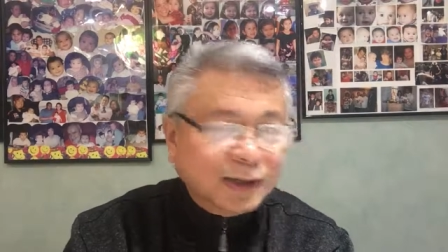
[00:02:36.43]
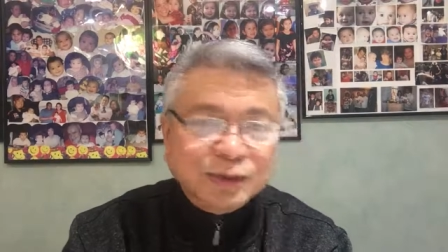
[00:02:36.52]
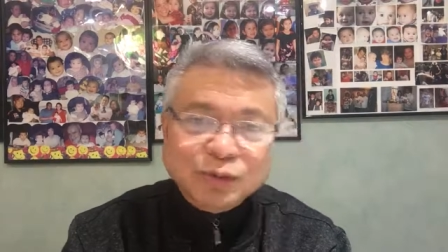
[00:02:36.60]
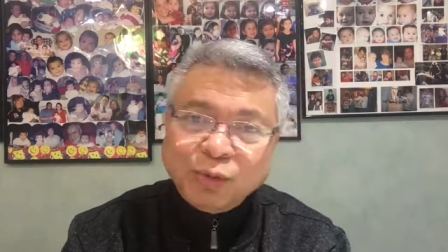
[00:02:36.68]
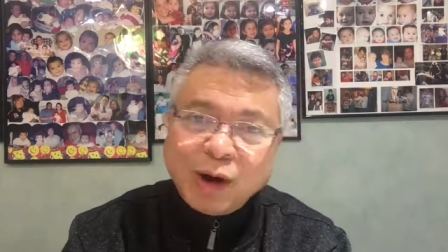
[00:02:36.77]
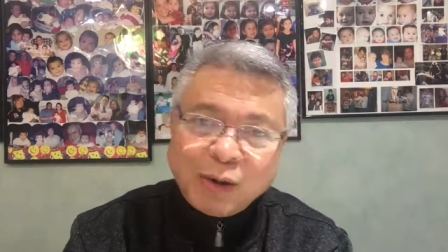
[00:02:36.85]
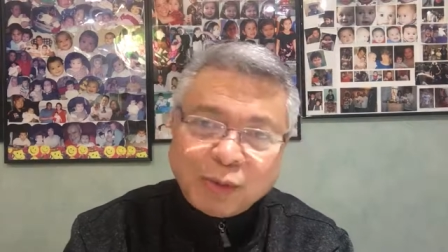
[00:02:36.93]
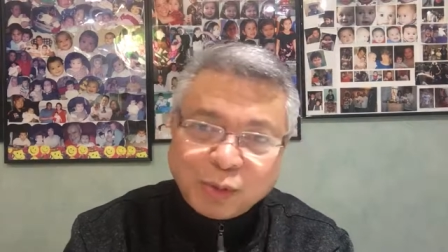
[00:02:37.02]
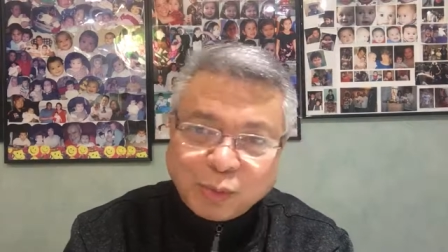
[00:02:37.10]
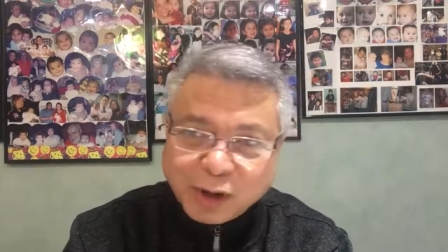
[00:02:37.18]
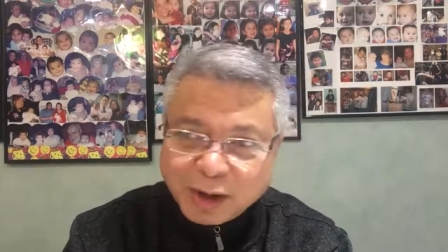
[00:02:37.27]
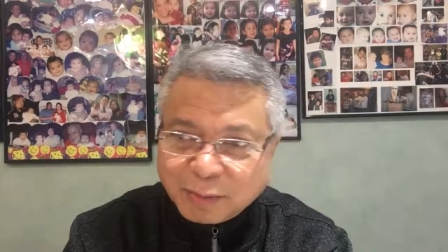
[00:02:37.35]
to our
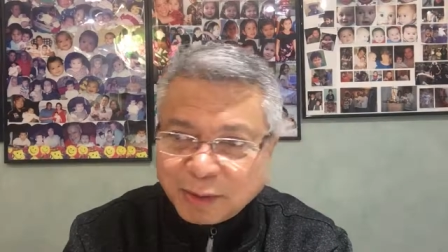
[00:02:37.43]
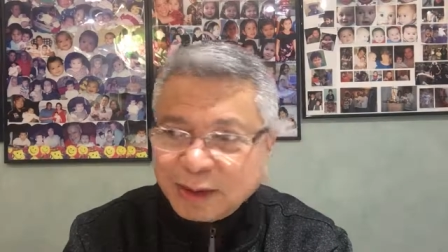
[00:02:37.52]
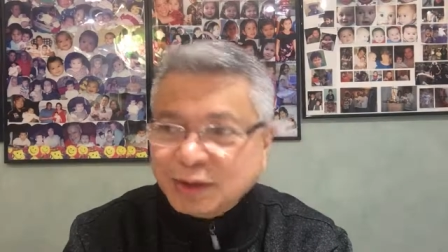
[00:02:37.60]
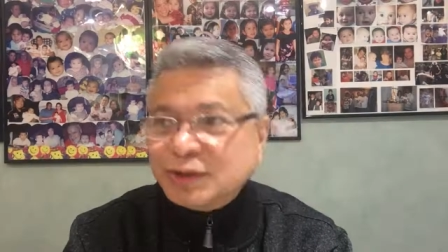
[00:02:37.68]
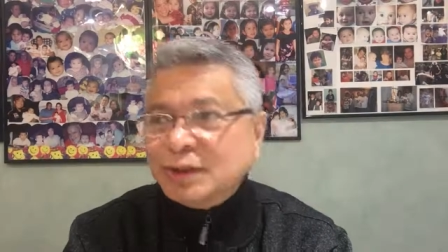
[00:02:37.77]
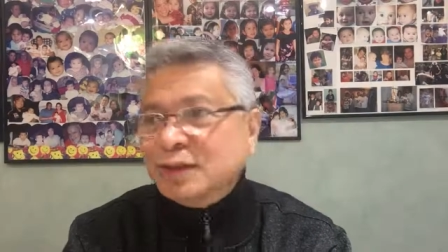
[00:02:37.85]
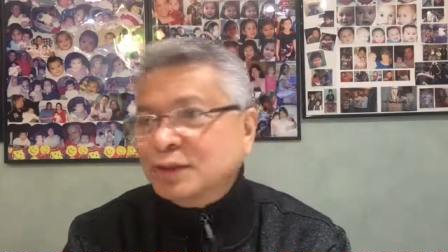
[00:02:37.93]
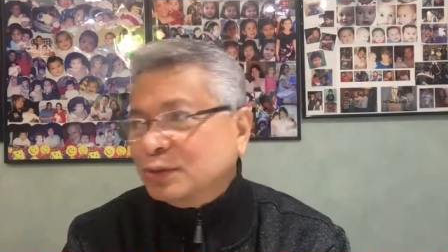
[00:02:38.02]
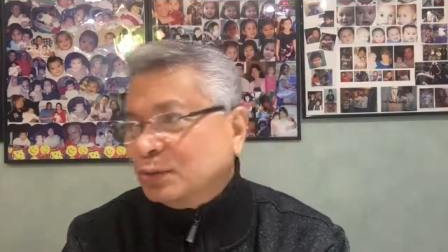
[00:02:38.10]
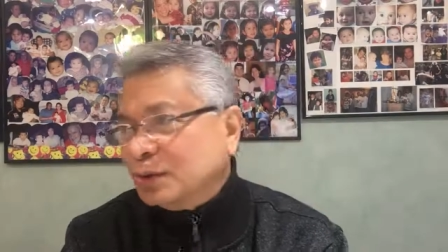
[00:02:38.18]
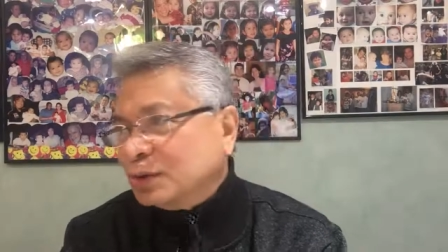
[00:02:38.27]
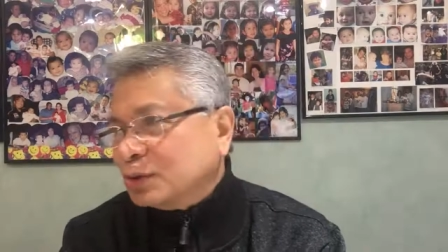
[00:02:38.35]
workplaces,
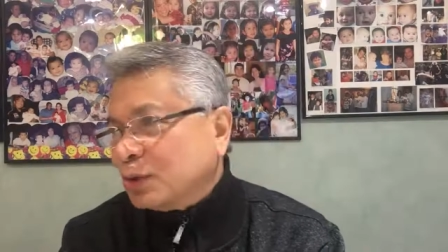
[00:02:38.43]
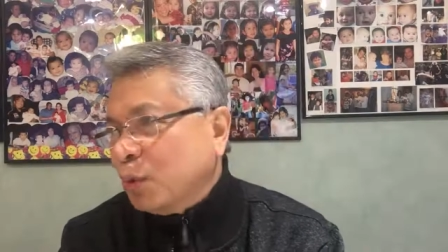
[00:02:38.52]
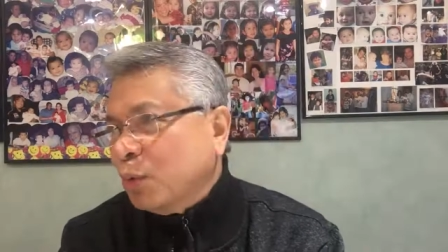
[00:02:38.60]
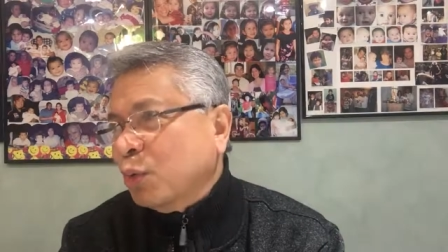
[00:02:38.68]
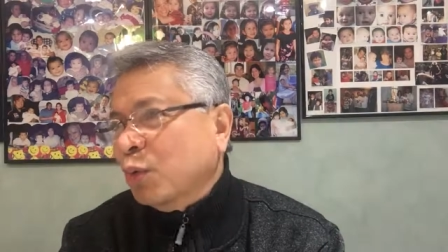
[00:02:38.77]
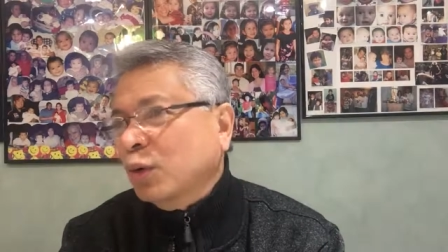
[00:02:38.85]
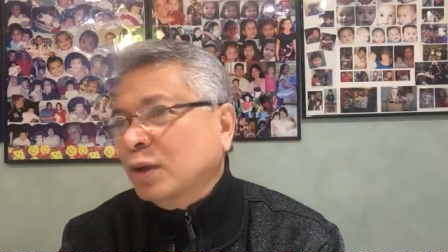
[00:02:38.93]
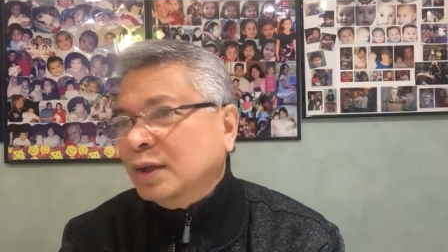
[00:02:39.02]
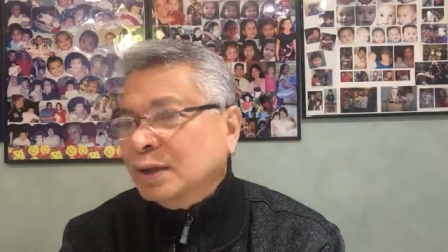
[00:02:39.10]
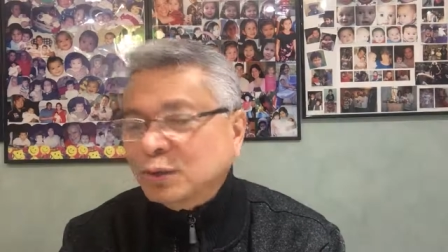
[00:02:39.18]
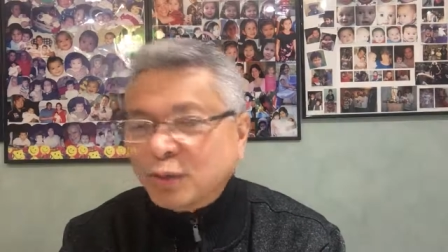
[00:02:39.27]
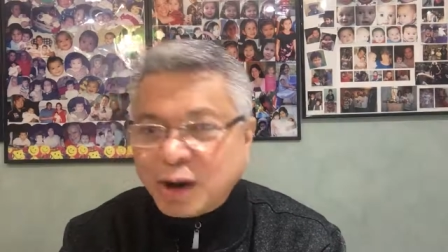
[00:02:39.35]
to the school,
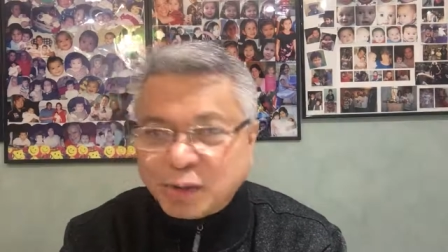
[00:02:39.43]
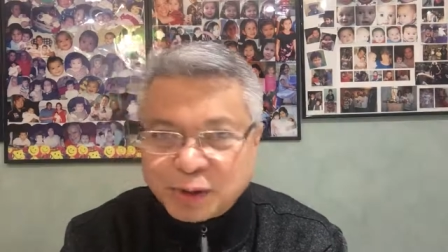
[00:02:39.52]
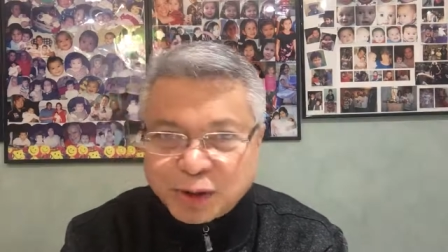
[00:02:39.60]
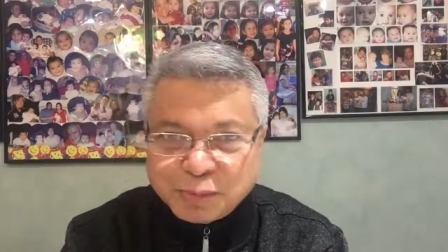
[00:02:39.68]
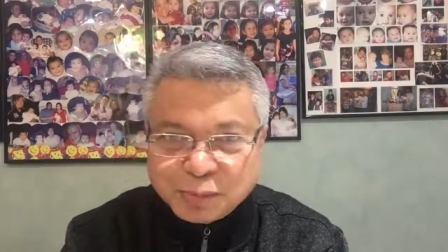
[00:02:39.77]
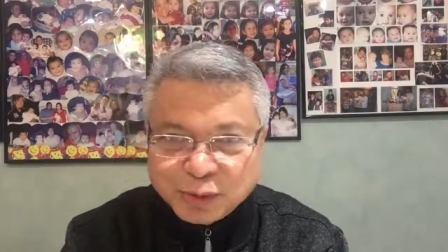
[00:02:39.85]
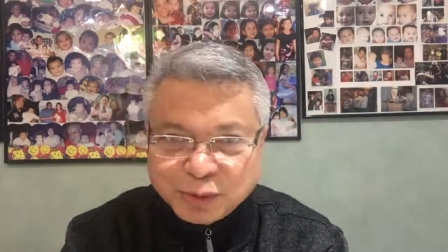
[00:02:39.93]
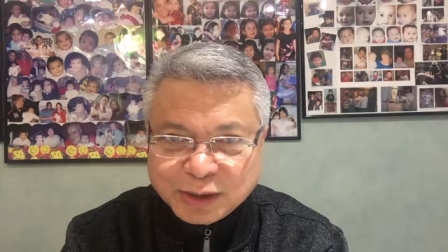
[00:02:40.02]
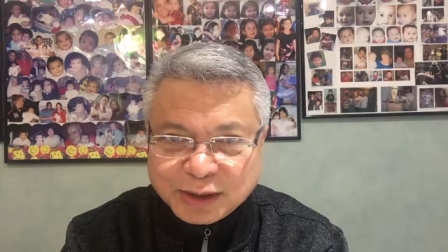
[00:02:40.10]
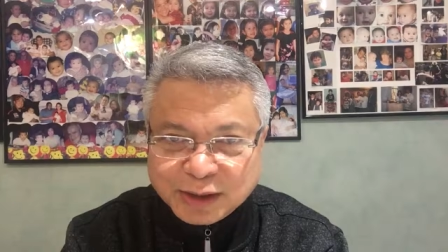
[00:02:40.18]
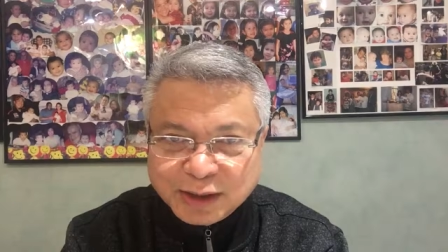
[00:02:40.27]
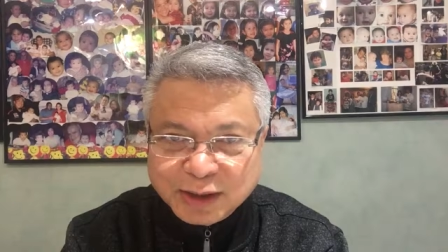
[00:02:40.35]
and to our
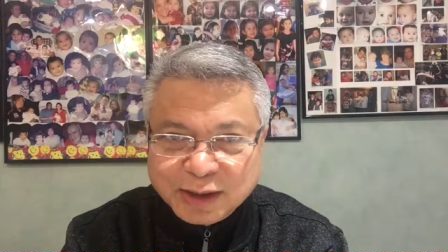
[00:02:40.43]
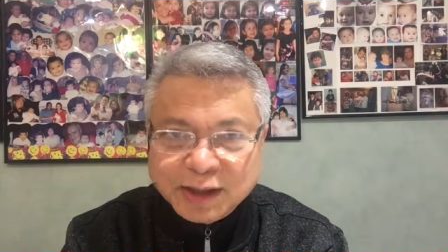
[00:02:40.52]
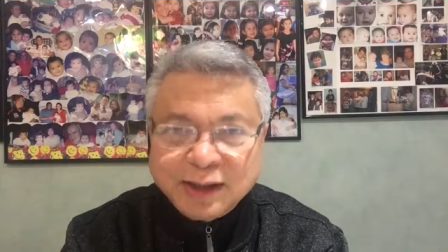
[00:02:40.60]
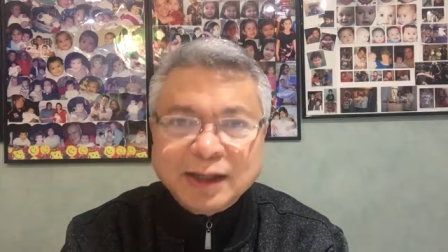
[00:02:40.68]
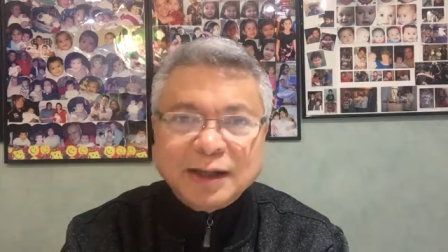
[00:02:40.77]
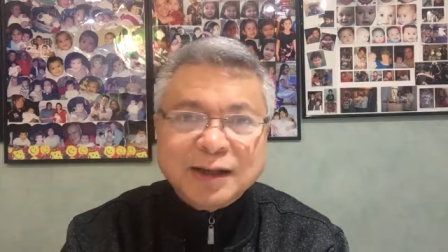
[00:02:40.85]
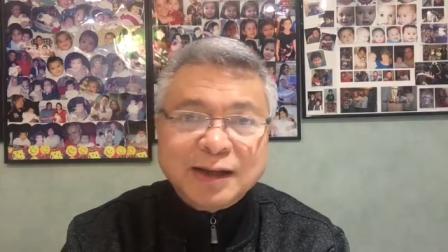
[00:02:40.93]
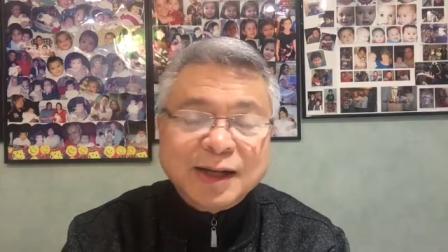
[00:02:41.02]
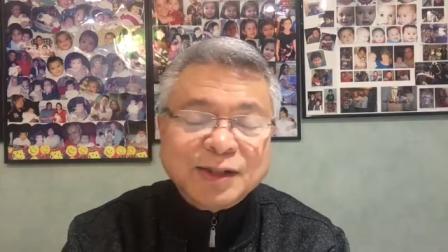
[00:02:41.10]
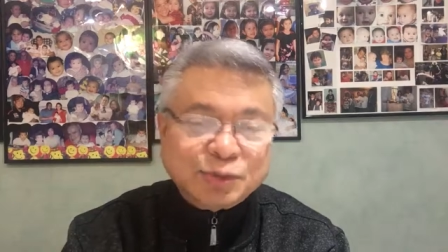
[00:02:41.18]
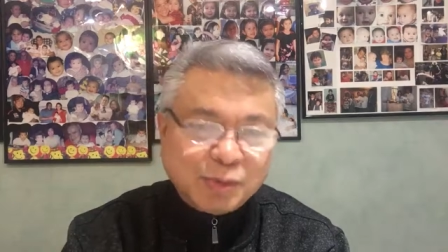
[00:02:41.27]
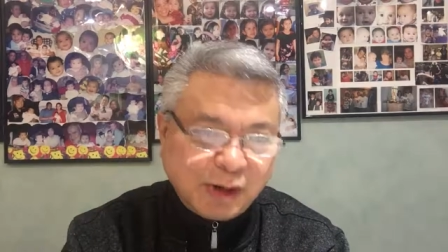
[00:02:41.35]
community,
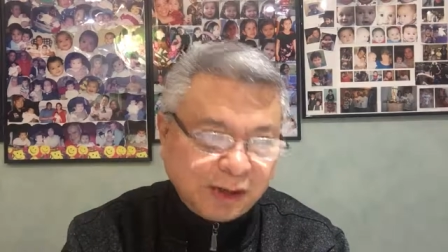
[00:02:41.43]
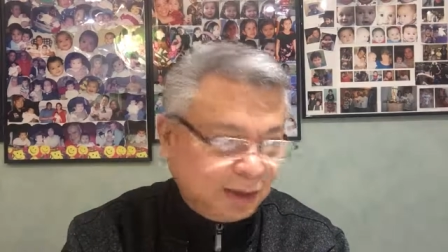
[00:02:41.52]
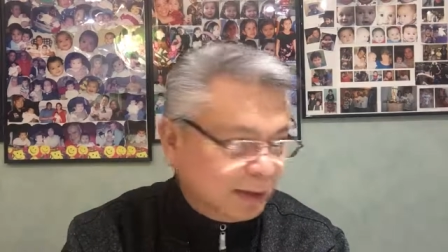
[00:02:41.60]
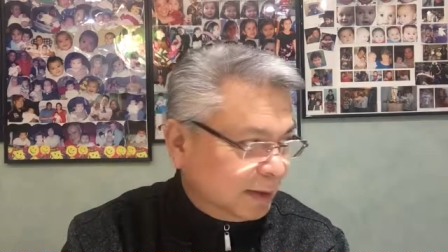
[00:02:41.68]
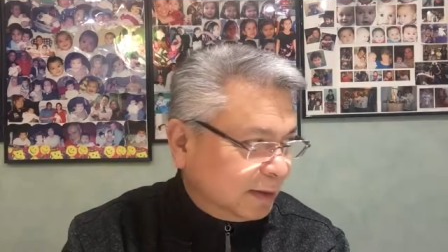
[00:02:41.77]
guess what?